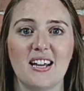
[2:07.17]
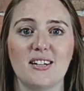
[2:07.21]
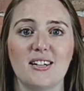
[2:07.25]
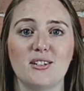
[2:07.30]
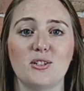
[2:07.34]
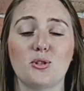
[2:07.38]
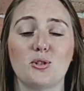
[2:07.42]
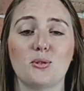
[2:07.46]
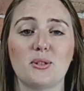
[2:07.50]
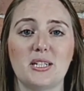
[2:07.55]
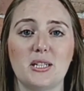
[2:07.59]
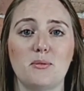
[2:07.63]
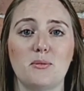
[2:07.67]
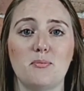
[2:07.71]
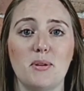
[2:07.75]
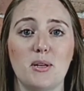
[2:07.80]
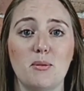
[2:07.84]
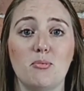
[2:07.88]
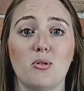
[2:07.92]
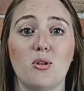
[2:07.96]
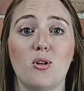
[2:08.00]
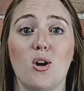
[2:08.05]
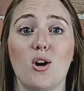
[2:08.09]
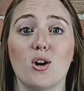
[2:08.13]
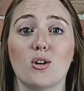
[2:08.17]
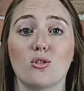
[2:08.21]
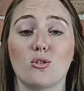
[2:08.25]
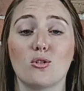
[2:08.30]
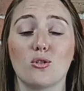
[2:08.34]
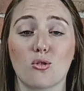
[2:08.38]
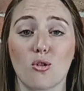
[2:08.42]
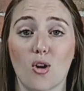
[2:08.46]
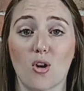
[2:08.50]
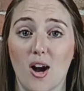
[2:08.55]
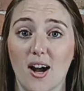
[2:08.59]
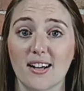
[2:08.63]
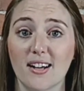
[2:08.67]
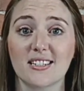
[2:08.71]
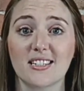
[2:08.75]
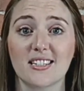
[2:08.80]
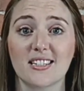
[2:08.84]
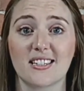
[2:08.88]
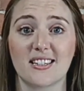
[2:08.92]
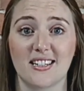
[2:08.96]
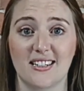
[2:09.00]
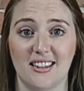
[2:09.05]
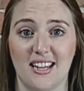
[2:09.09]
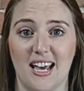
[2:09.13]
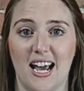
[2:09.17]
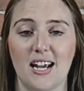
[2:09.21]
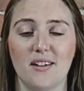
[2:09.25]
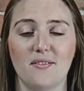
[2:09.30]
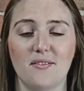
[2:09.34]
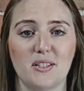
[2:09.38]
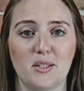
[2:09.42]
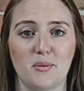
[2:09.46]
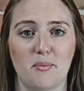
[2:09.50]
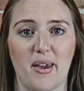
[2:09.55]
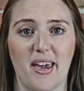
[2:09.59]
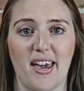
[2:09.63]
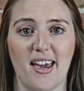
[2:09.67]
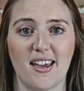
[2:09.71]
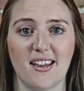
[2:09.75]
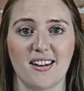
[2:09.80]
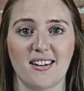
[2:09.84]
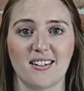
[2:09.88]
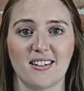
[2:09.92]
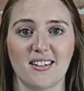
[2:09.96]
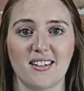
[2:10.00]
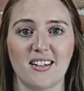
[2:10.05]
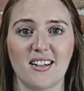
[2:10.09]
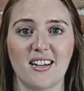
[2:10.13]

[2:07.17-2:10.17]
treats people across the lifespan,